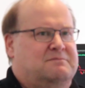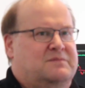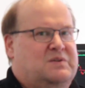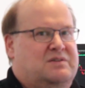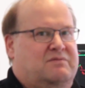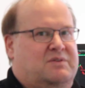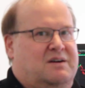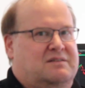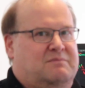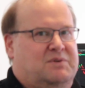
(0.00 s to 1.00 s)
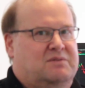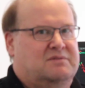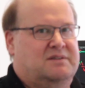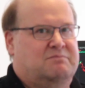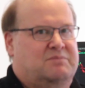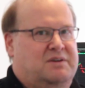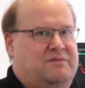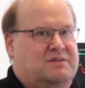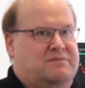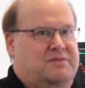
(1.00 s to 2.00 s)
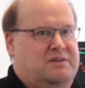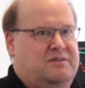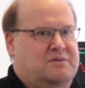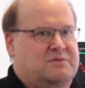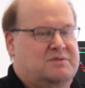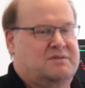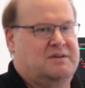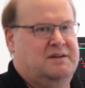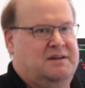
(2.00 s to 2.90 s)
As I've talked about in previous videos,